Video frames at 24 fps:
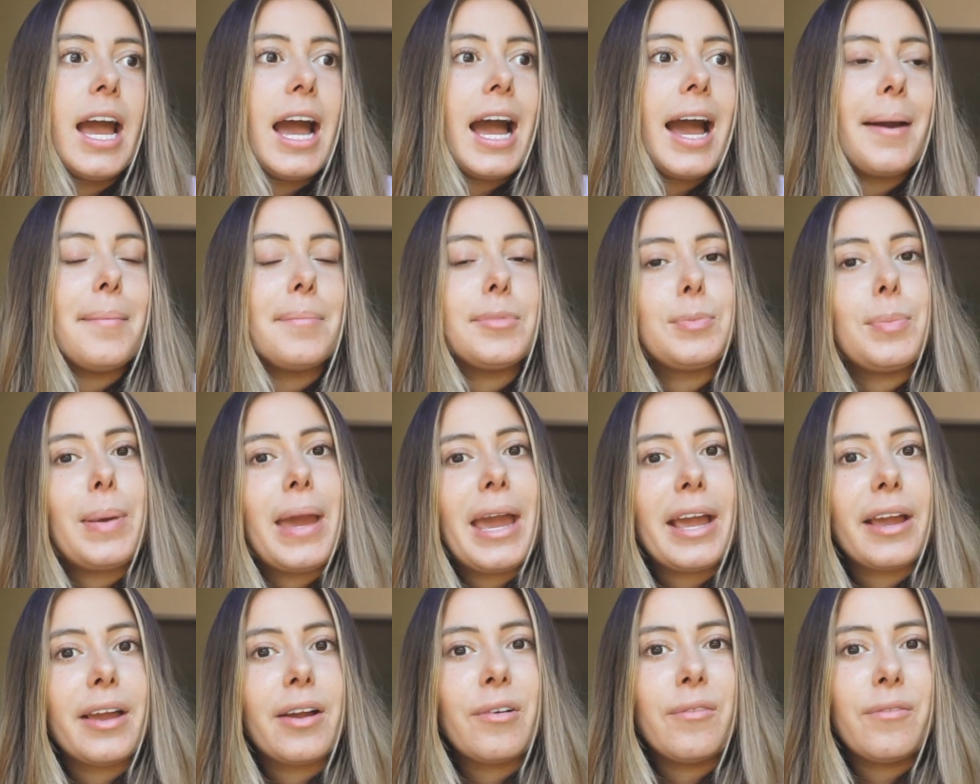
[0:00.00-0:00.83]
I'm
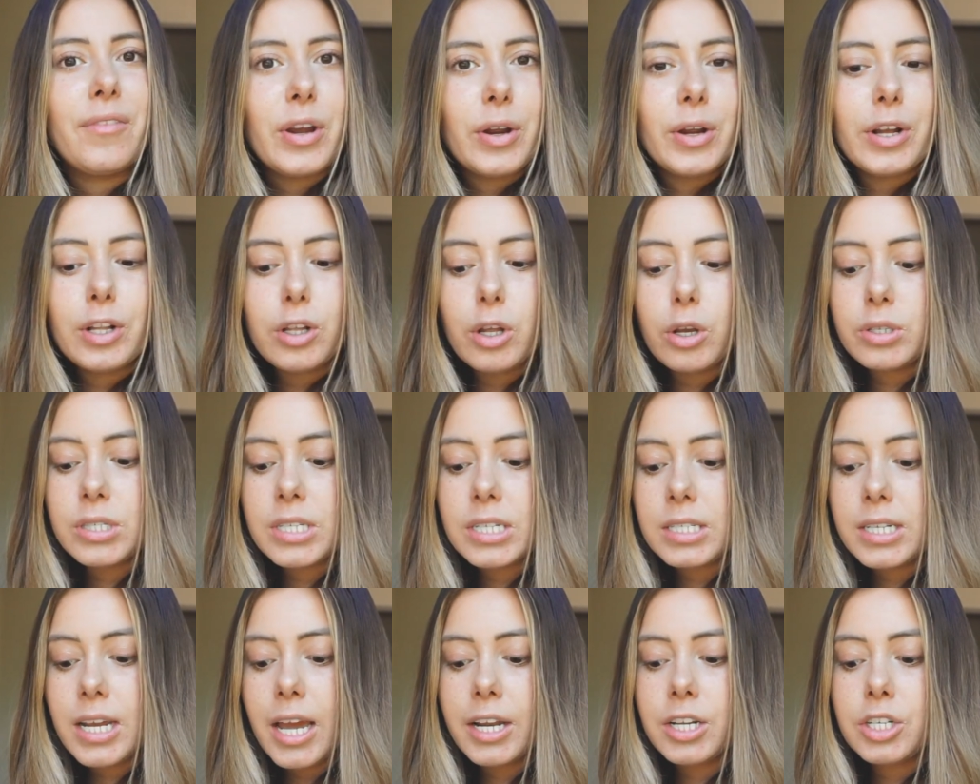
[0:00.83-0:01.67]
paying very close
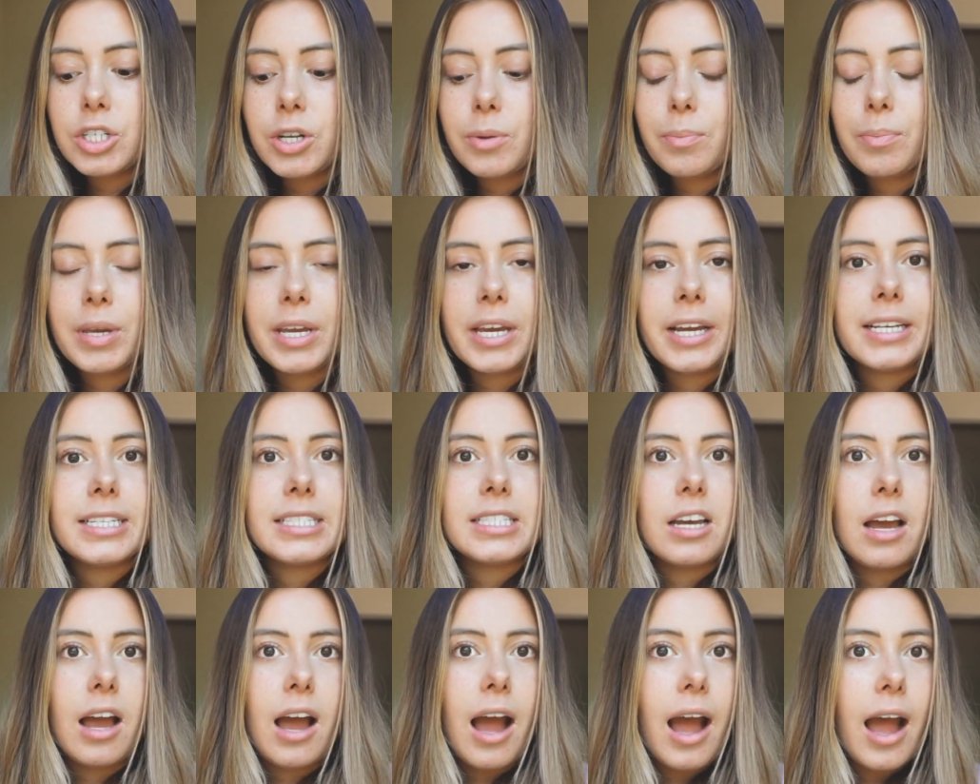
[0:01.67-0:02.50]
attention because
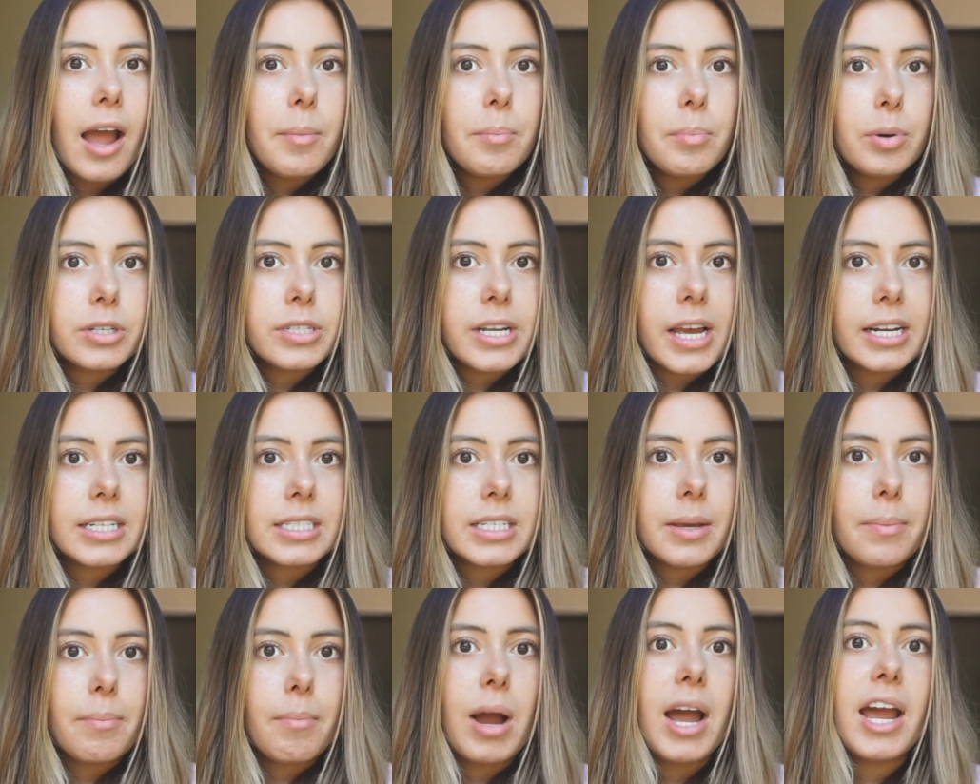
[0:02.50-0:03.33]
I'm
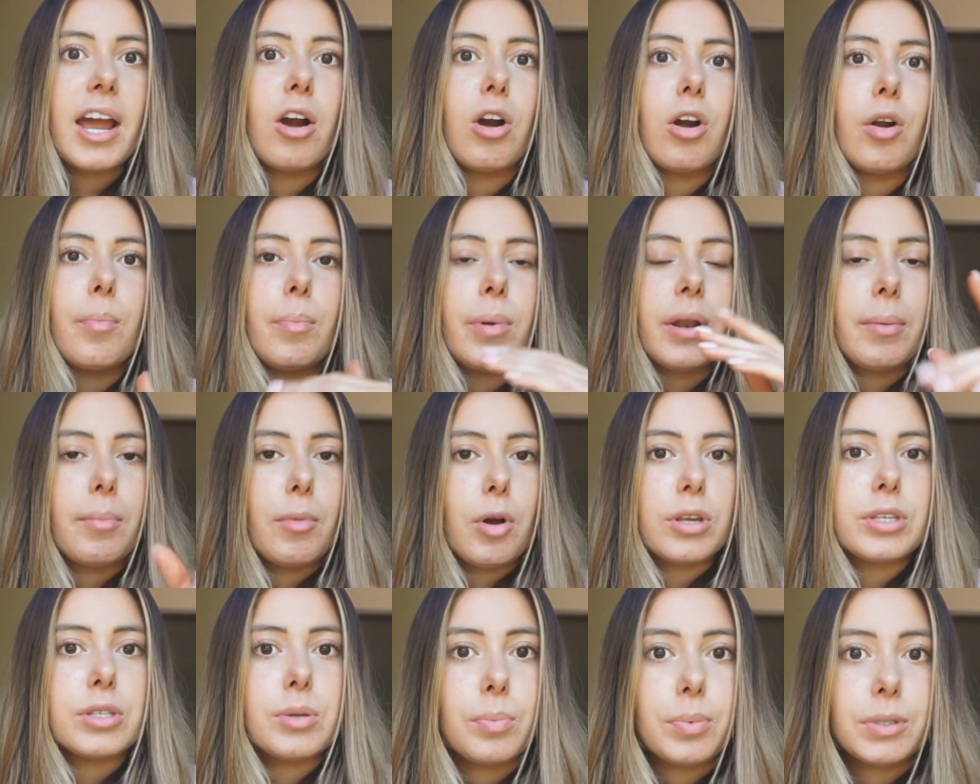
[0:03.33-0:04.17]
protecting my heart, but I'm
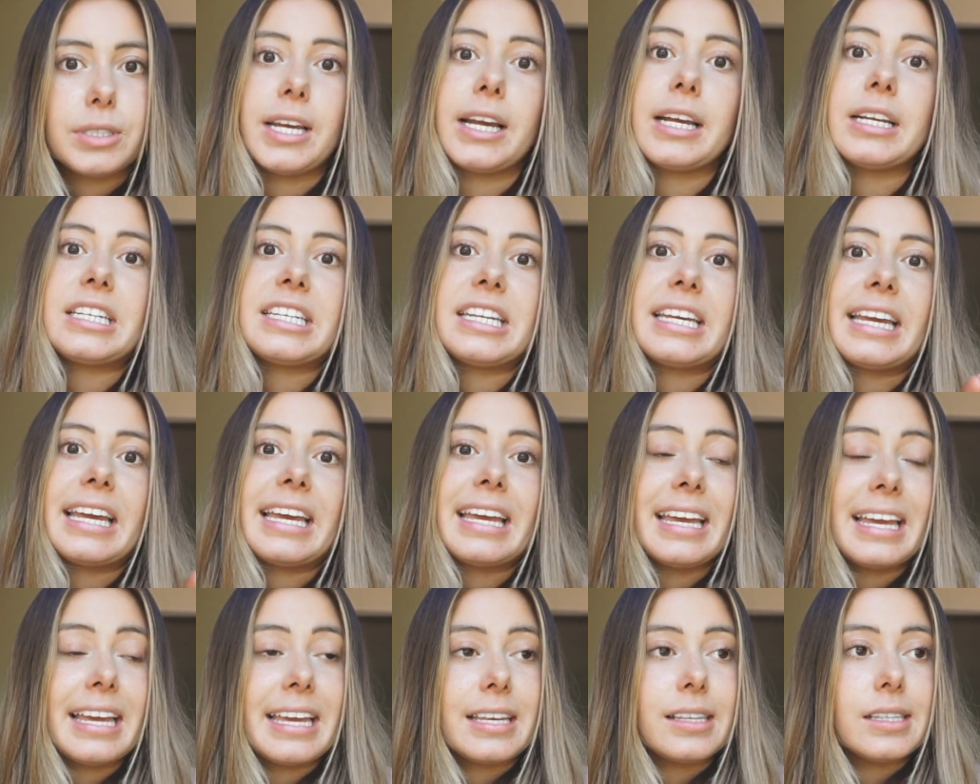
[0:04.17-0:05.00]
also protecting
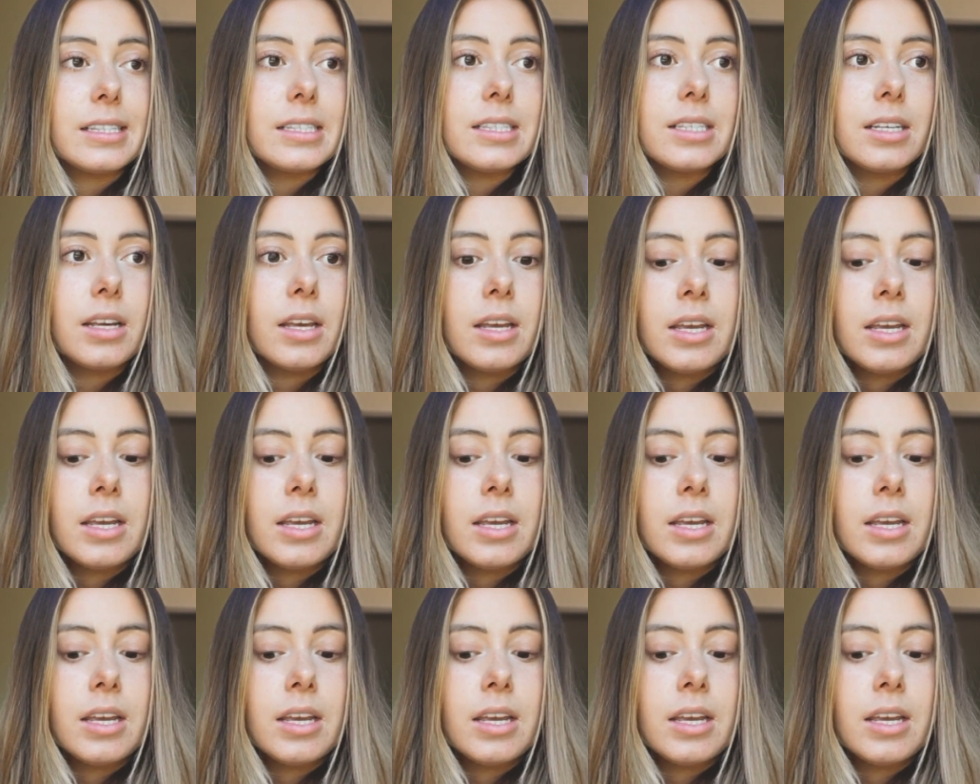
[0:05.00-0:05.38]
his.